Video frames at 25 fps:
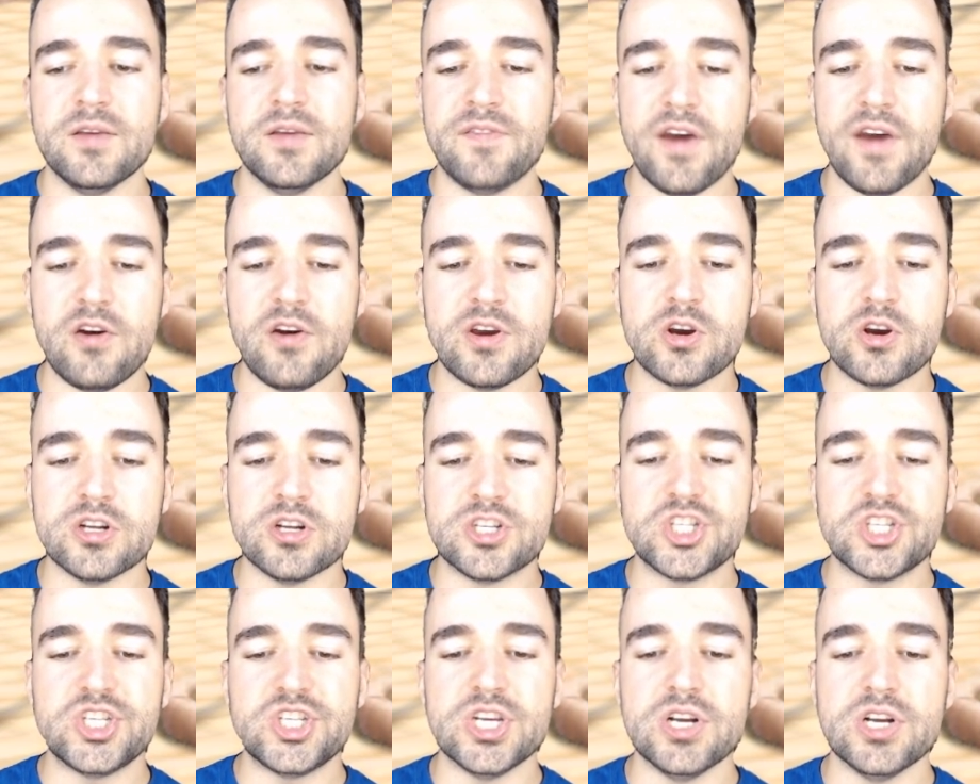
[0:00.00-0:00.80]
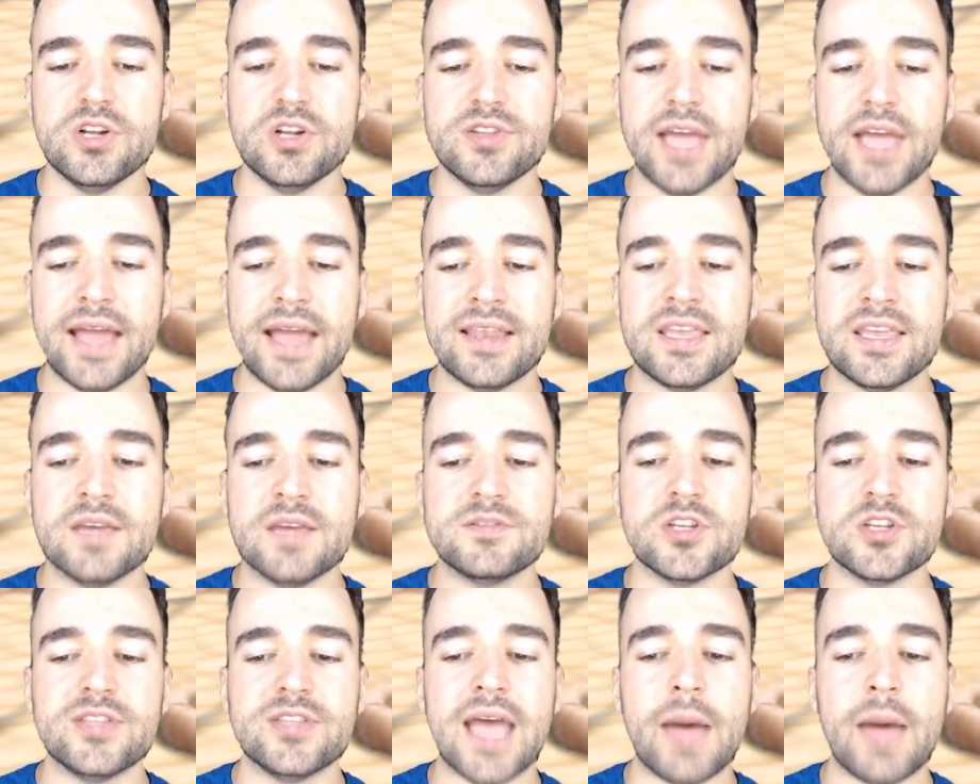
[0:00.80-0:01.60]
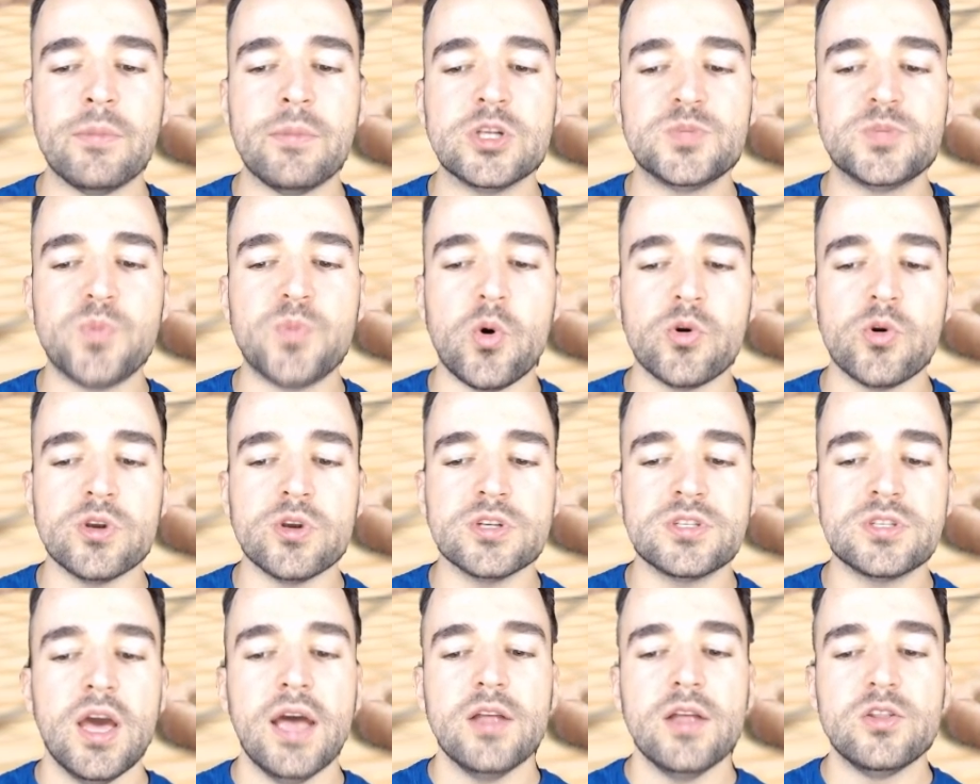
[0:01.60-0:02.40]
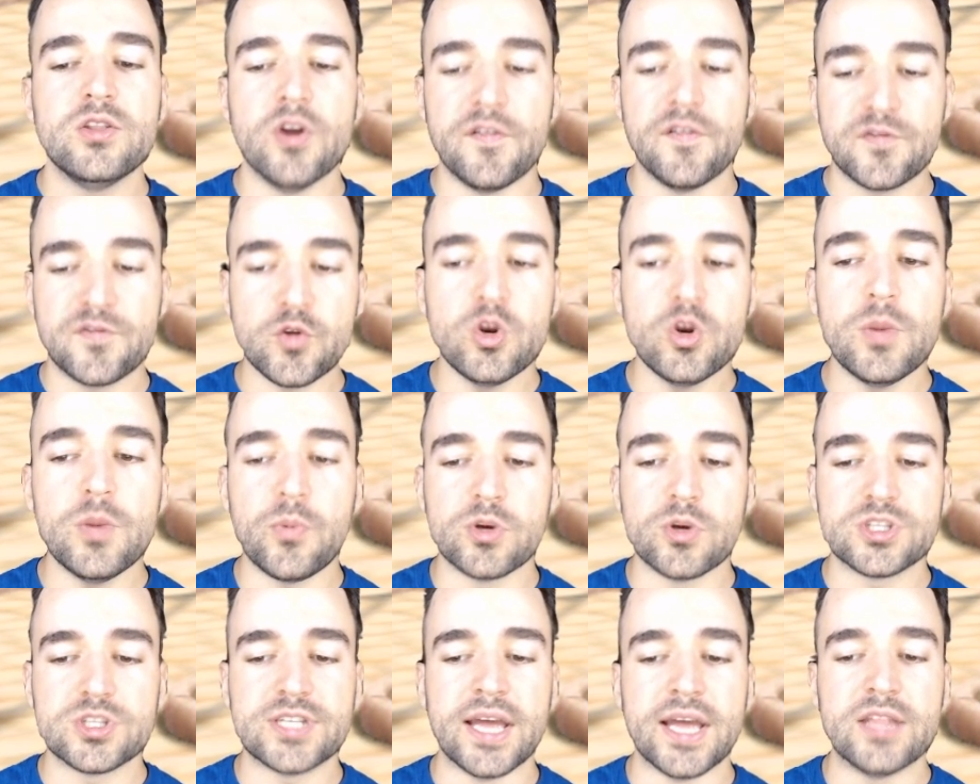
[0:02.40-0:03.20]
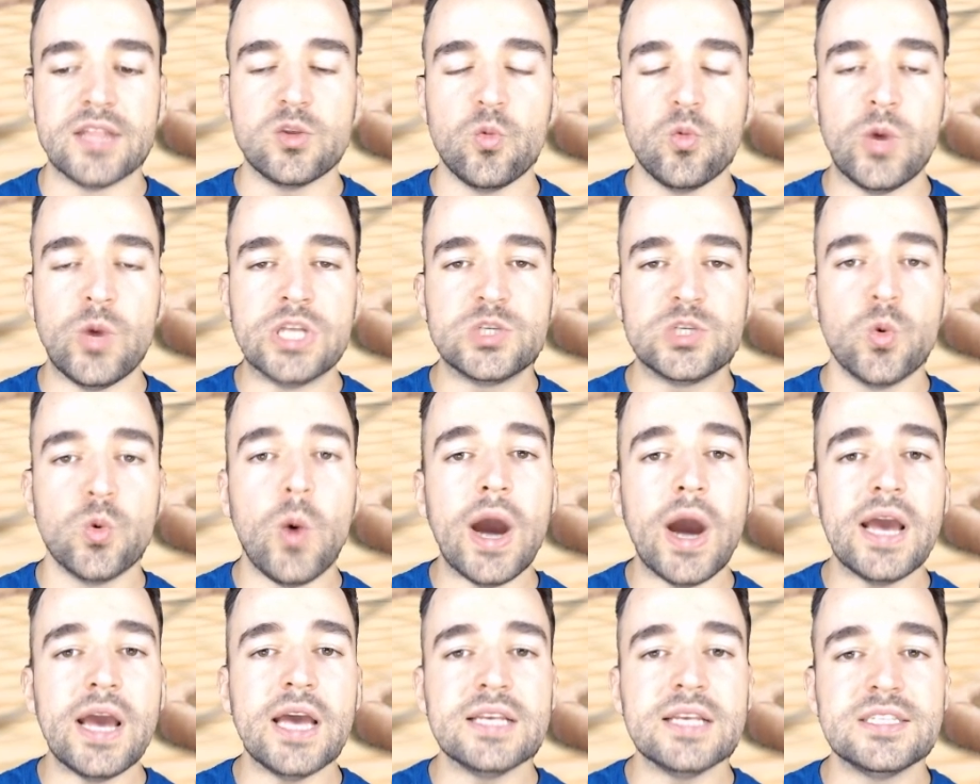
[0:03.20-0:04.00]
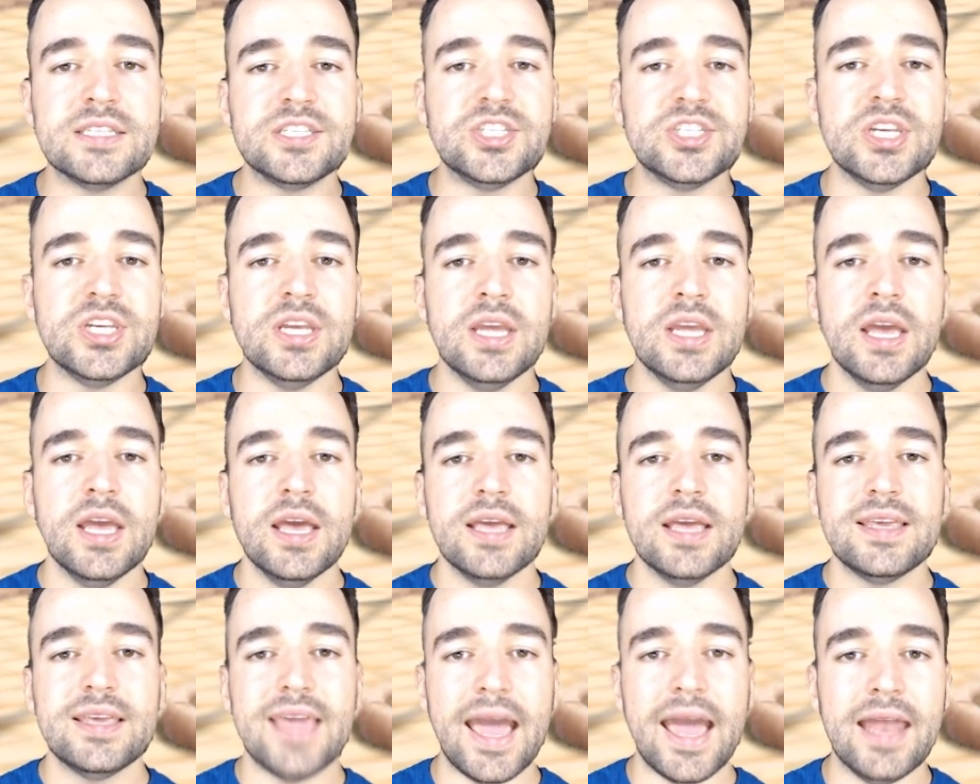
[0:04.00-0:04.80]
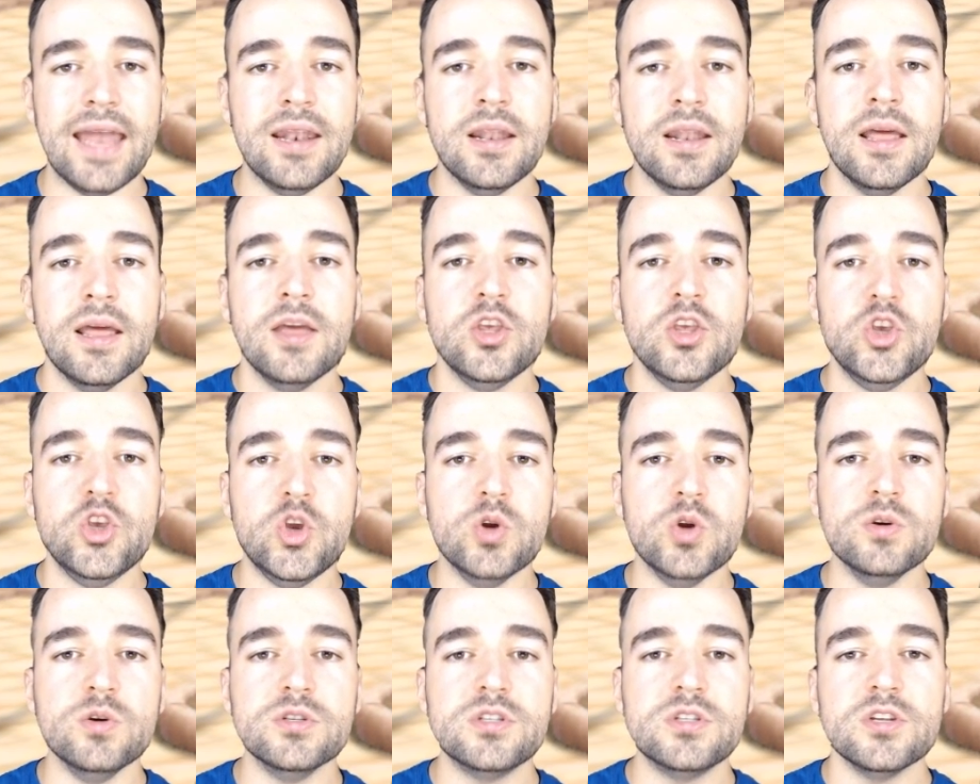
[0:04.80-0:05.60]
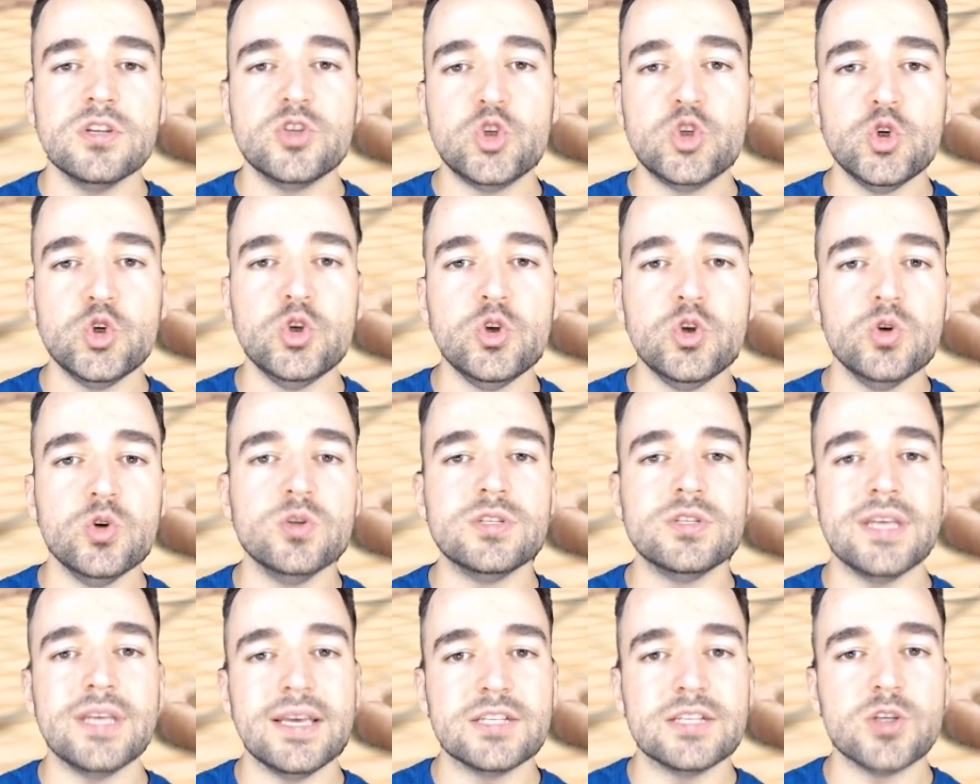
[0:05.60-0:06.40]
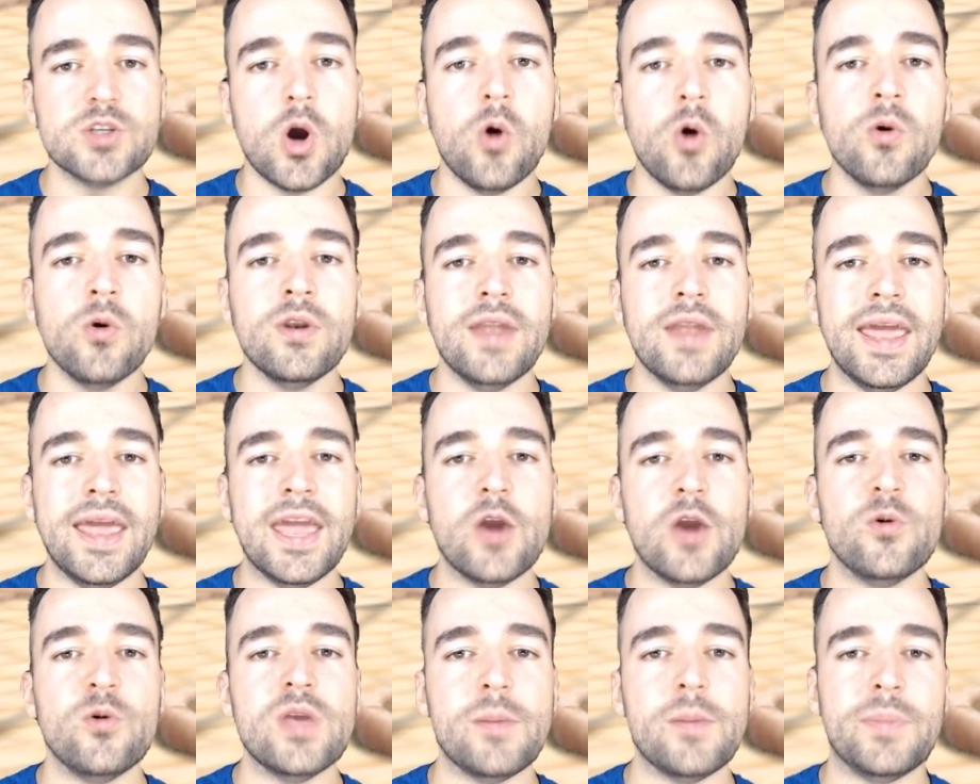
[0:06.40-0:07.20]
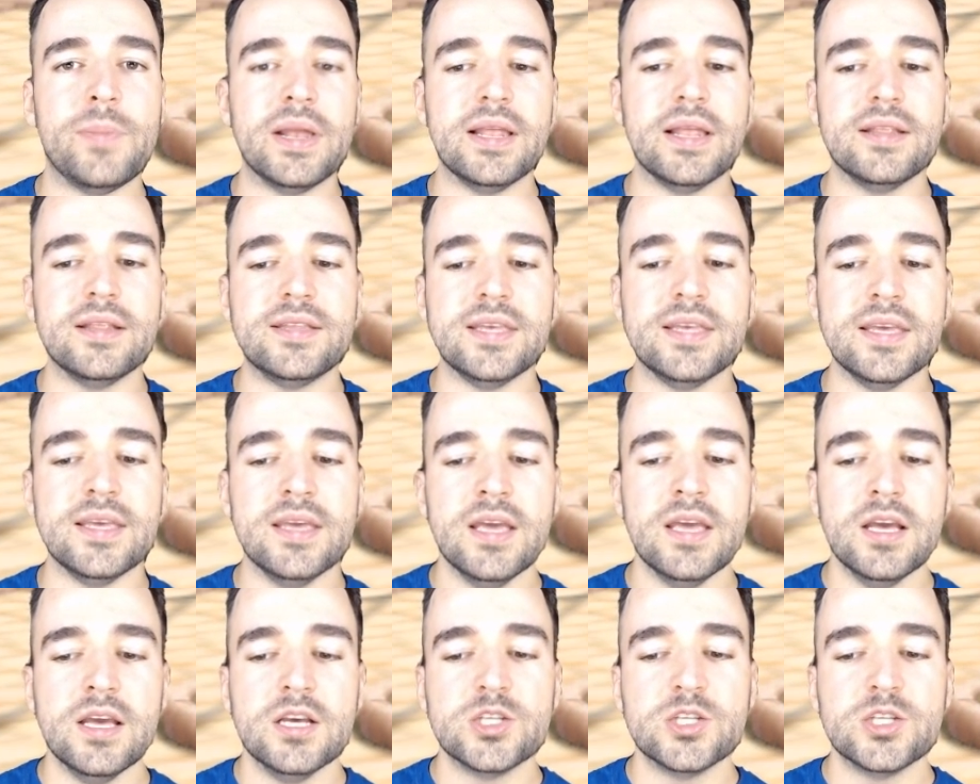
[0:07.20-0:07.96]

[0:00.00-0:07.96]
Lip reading: very good shield, and gives a damage bonus of 30%, which YSG can use to use his own AoE ability.